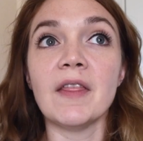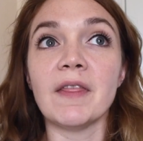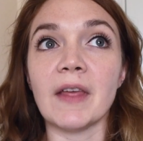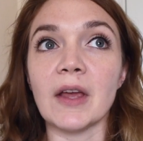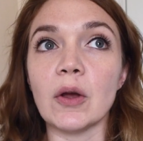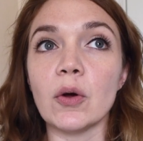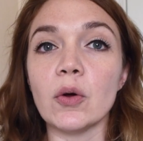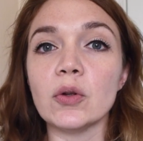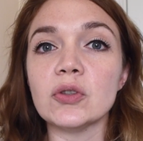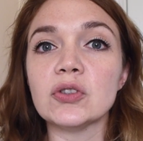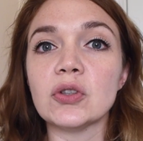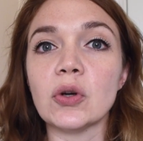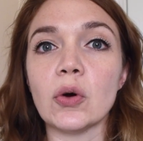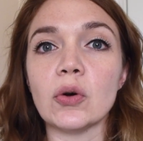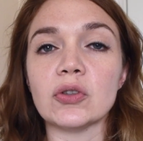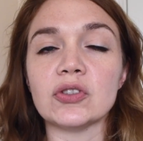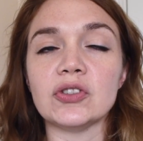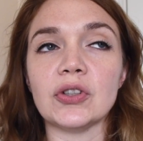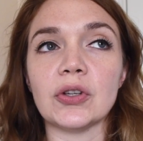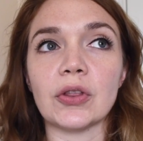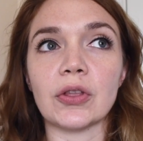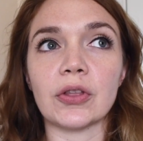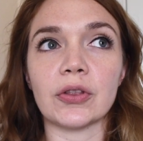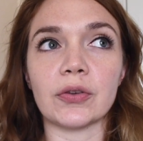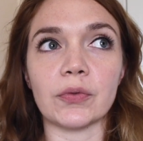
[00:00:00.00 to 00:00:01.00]
They all
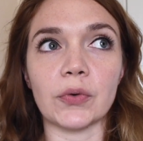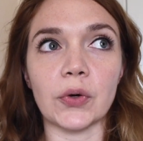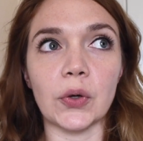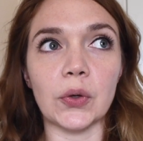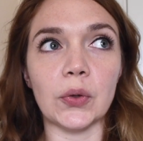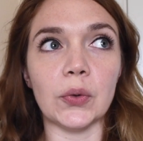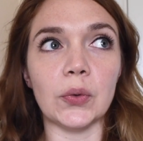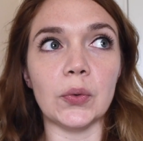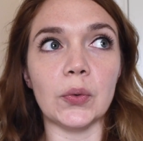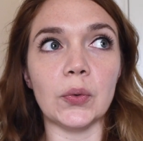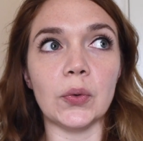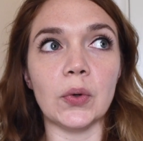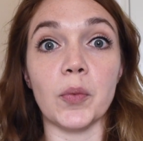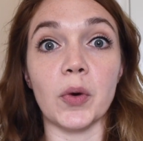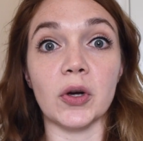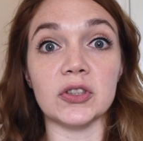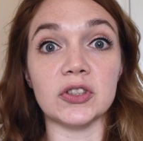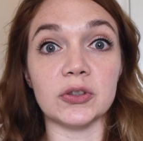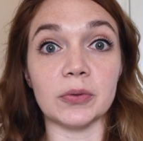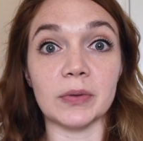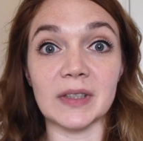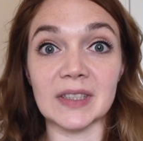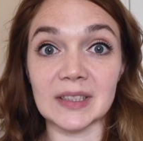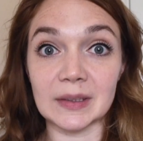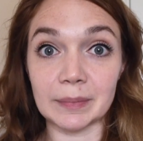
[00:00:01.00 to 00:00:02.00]
talked you through what
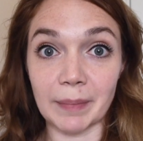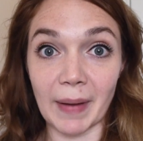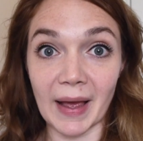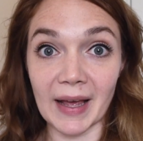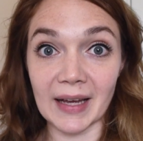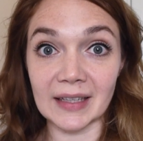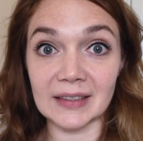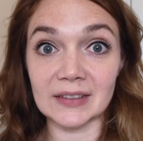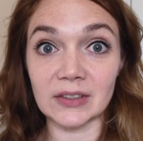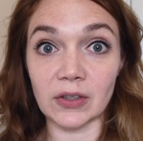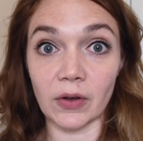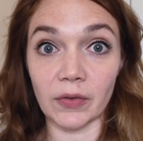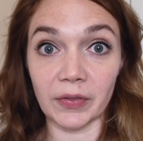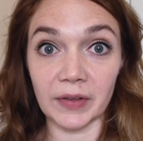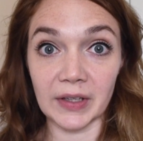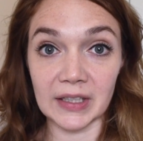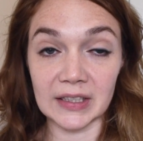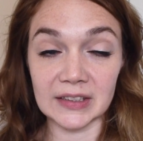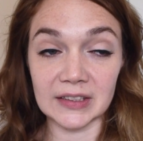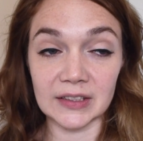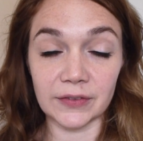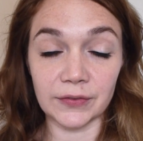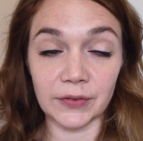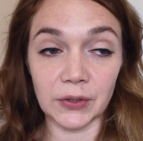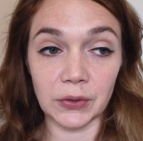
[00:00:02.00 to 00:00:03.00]
to expect on the
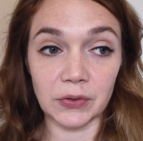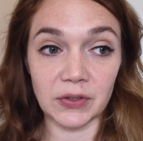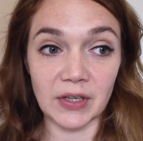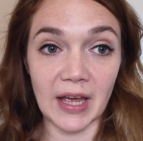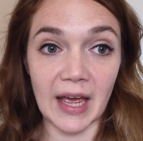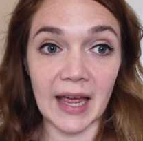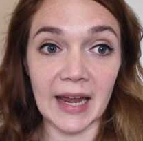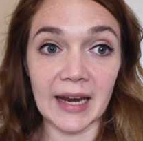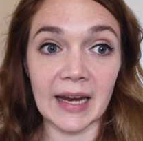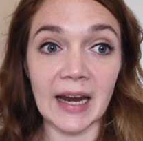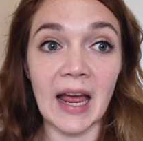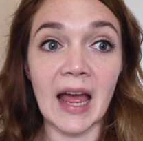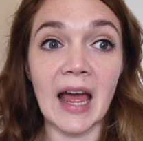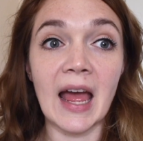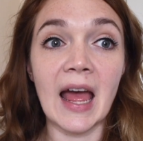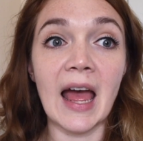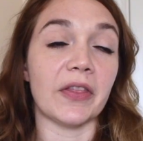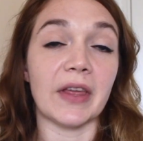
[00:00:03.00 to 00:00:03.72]
interview day.